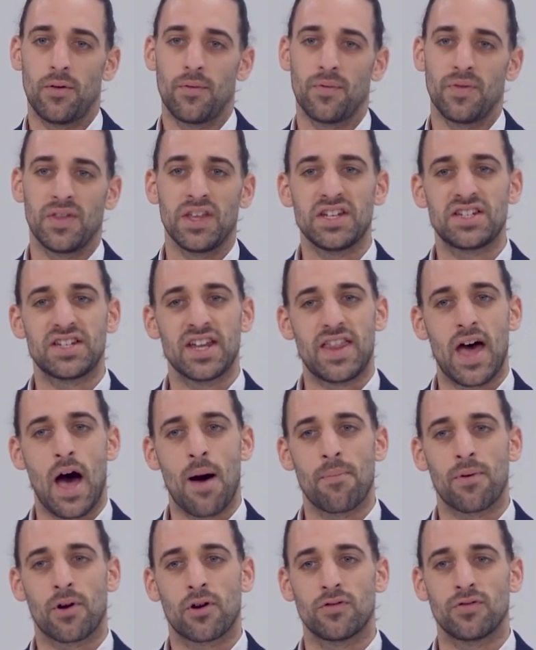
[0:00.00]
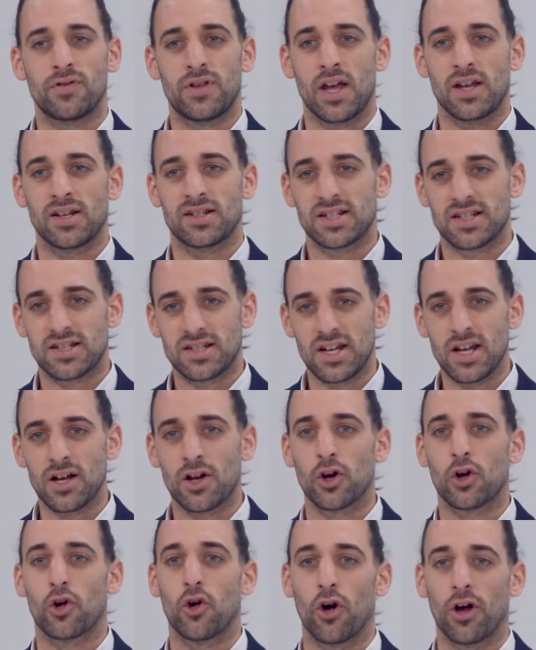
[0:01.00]
This setup contains a
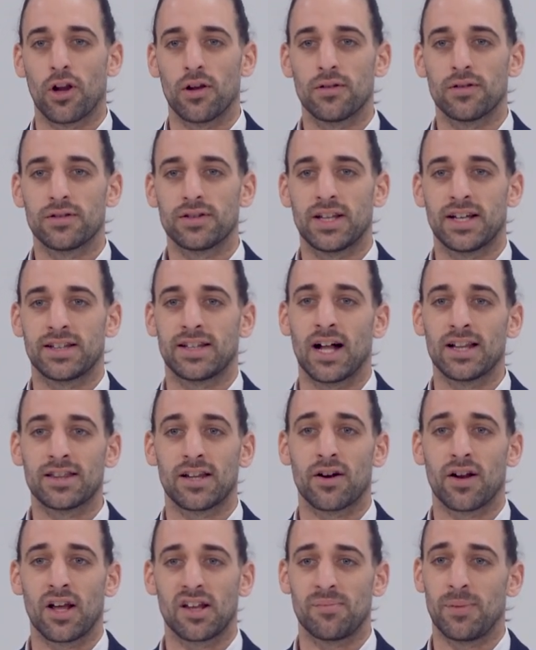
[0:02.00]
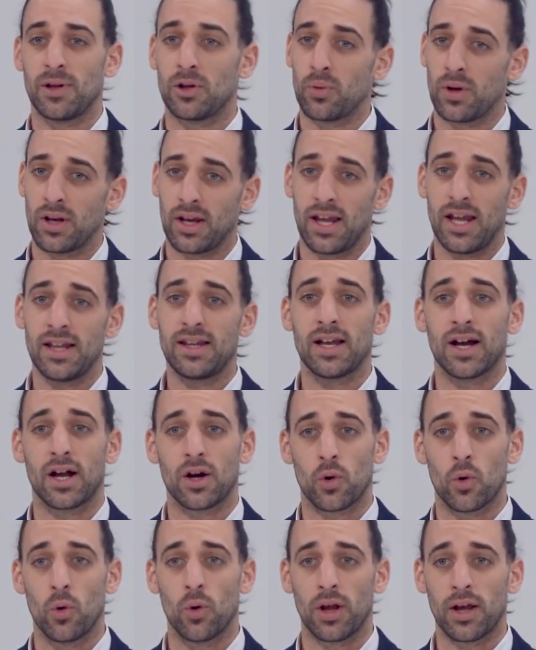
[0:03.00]
single coil that alternates between heating
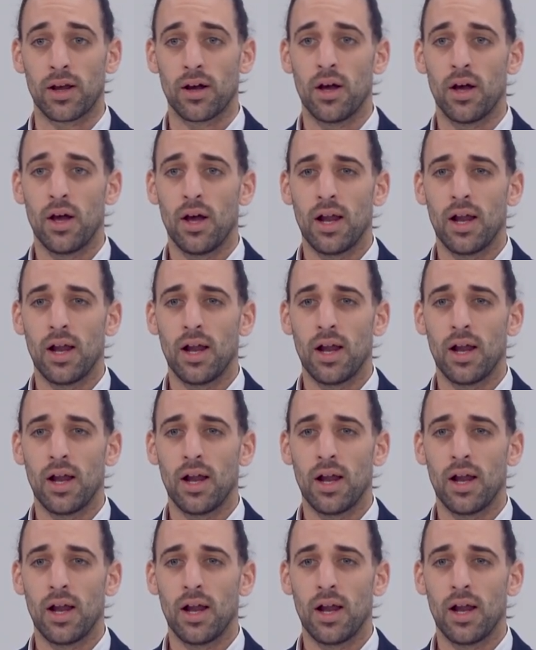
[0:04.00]
and cooling,